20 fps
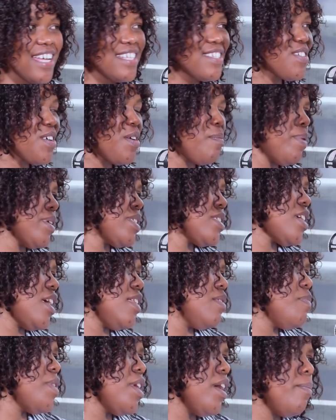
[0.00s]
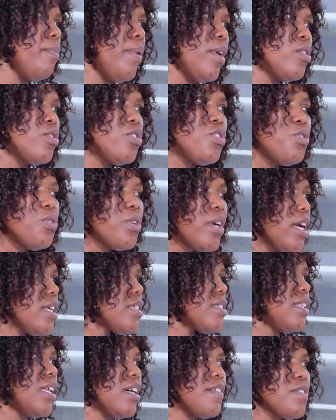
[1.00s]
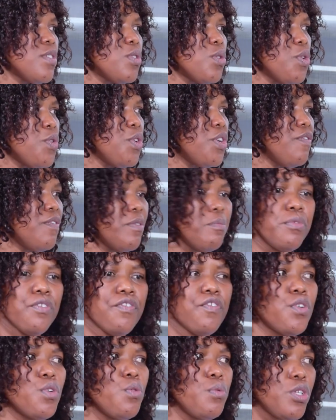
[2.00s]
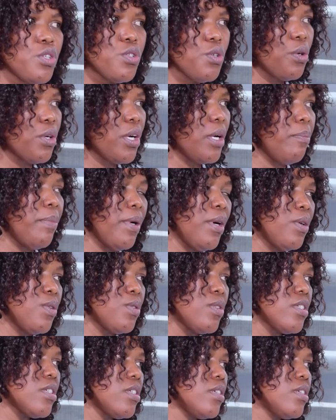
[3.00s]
So but tell me about you guys' love story even before we talk about